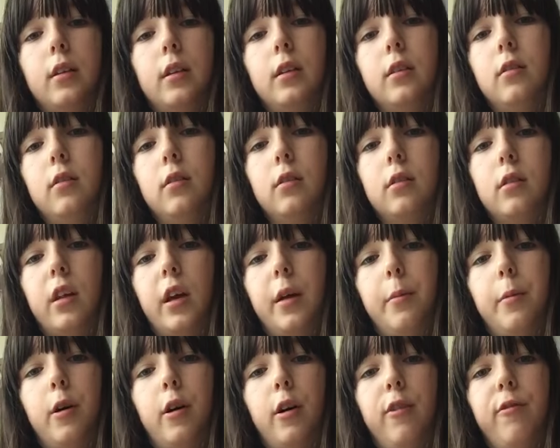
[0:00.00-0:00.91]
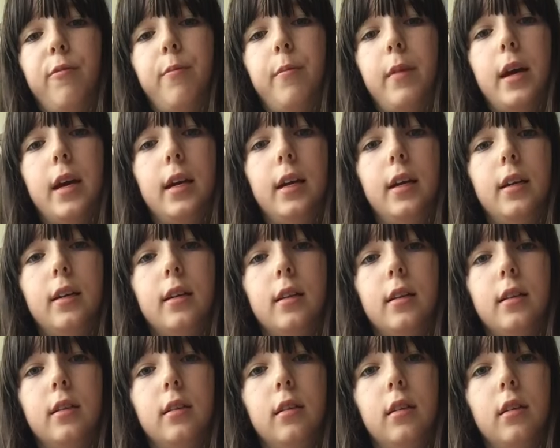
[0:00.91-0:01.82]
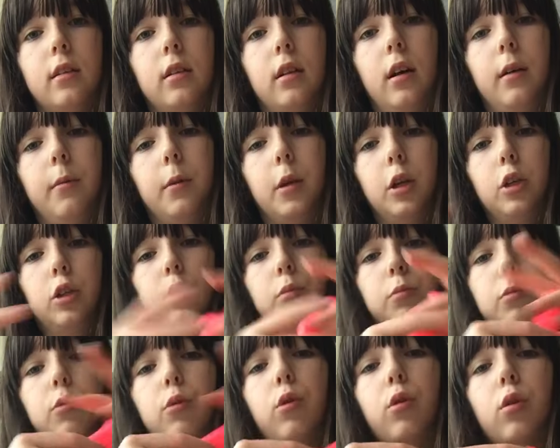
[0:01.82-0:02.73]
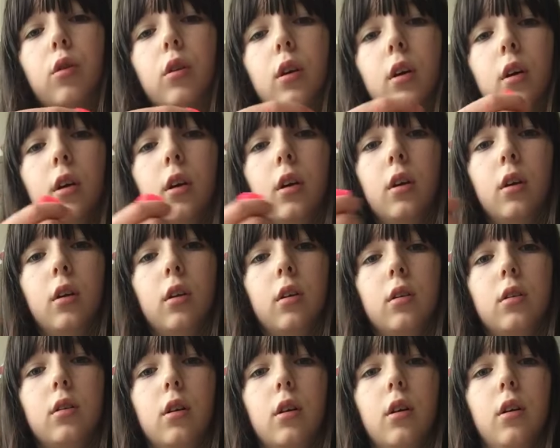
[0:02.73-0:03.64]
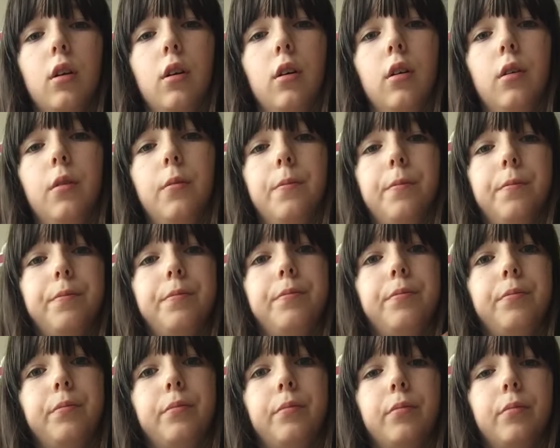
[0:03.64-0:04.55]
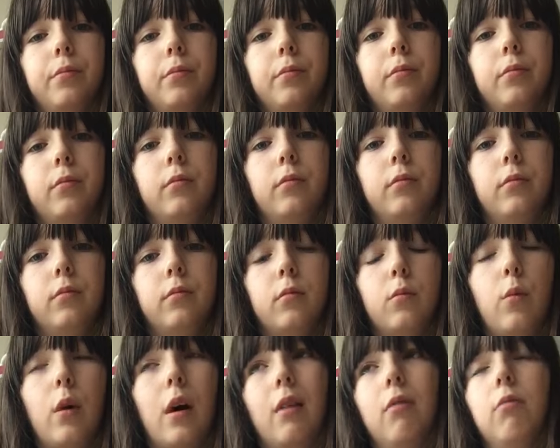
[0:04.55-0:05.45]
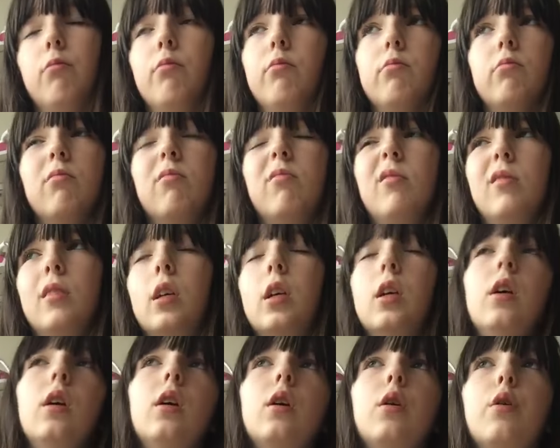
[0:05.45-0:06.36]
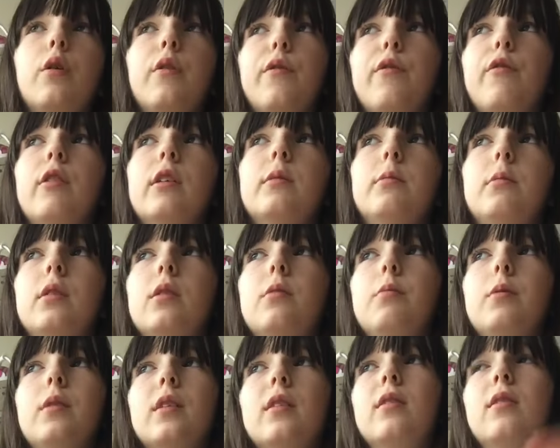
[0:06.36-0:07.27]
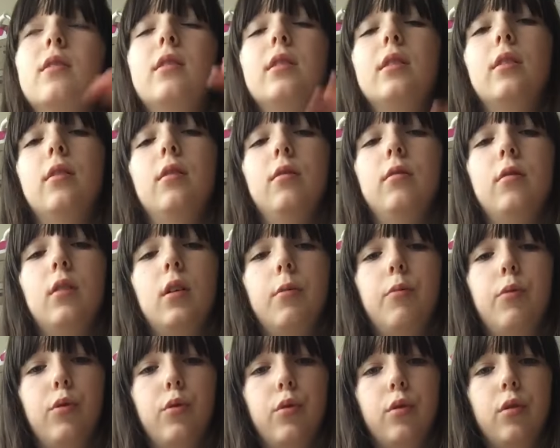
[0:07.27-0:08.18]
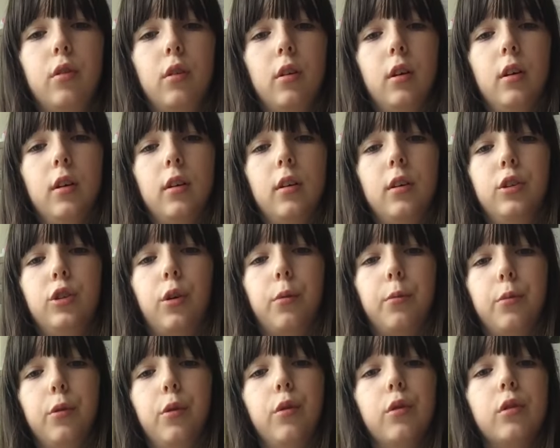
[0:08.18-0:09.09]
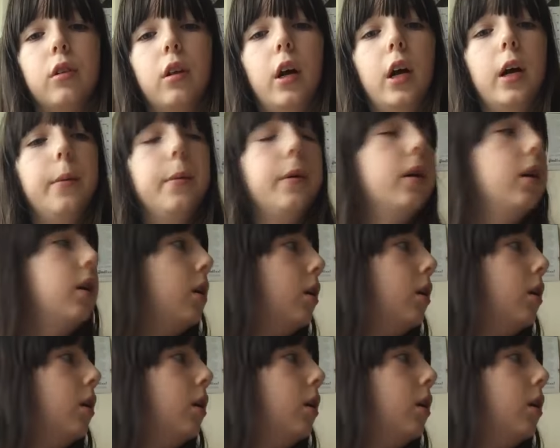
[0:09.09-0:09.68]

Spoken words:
isn't a slime that I've made. This is a slime that I just bought. So, well, got it for Christmas, but it's still a shop bought slime.